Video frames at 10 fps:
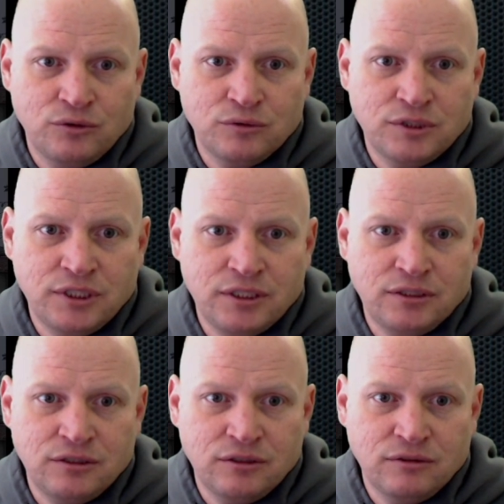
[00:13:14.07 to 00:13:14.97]

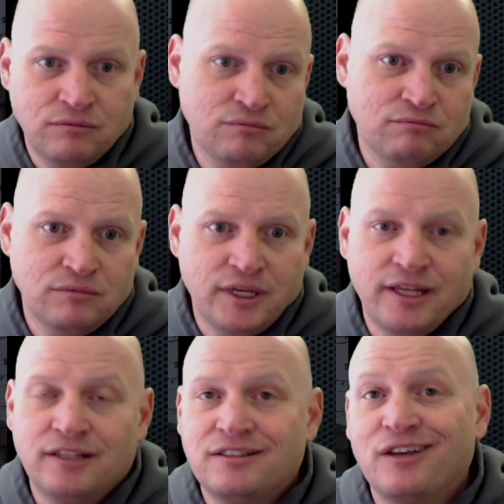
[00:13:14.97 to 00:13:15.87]
206
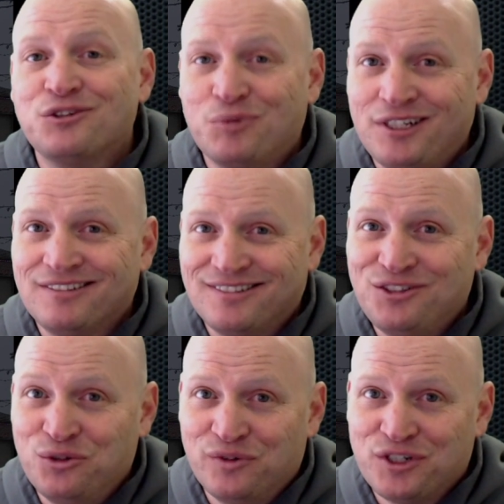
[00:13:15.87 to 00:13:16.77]
and it tells me
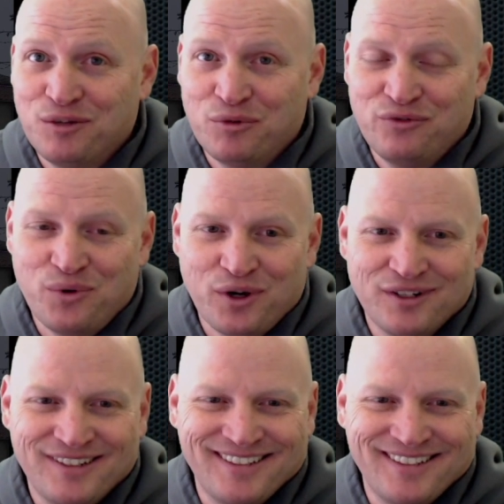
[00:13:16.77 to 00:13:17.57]
universe number four.